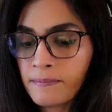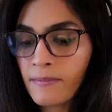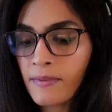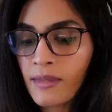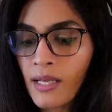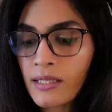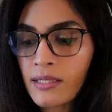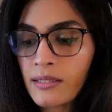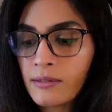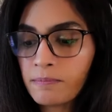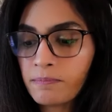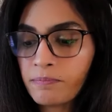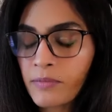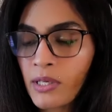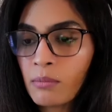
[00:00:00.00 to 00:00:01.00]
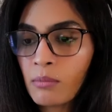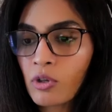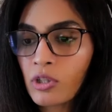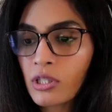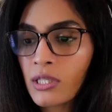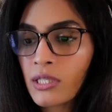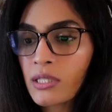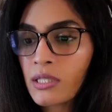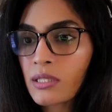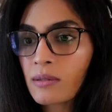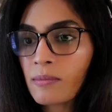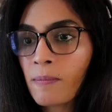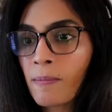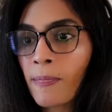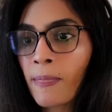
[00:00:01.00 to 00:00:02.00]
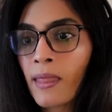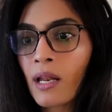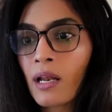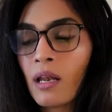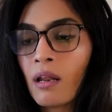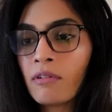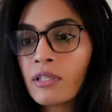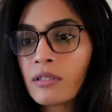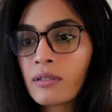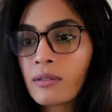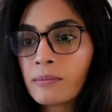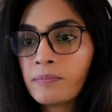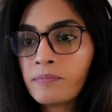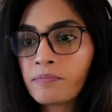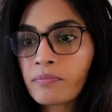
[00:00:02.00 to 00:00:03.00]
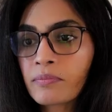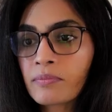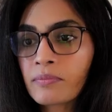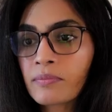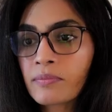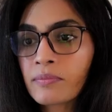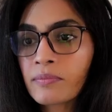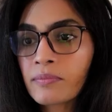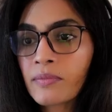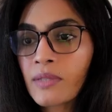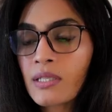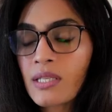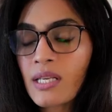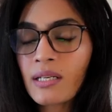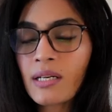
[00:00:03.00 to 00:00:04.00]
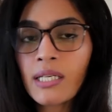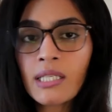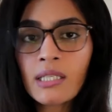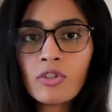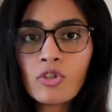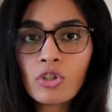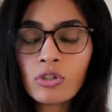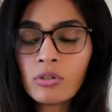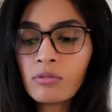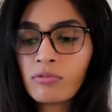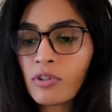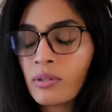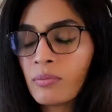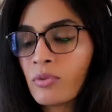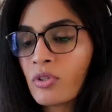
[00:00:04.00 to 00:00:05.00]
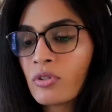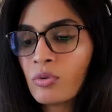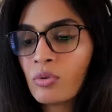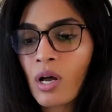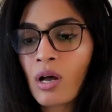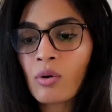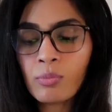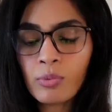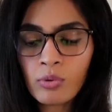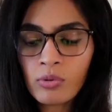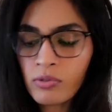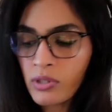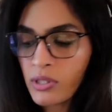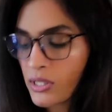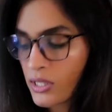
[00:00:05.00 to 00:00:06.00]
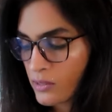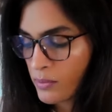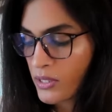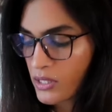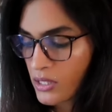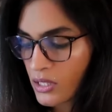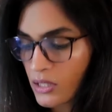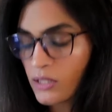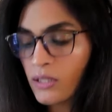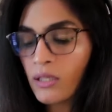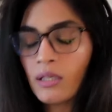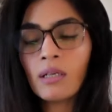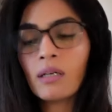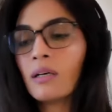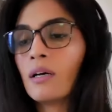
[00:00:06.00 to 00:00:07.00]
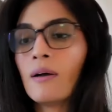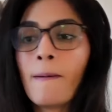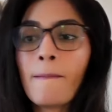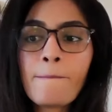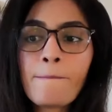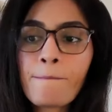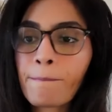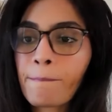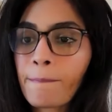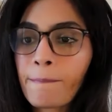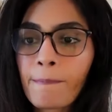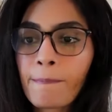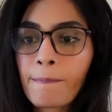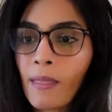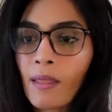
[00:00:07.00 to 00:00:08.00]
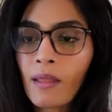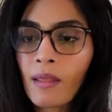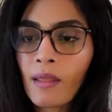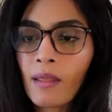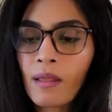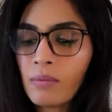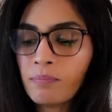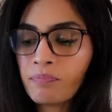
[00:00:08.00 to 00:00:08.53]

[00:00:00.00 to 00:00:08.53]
That's it. Immortalized. Love it. It's like writing a journal for him. Just look how beautifully he's expressing. Okay.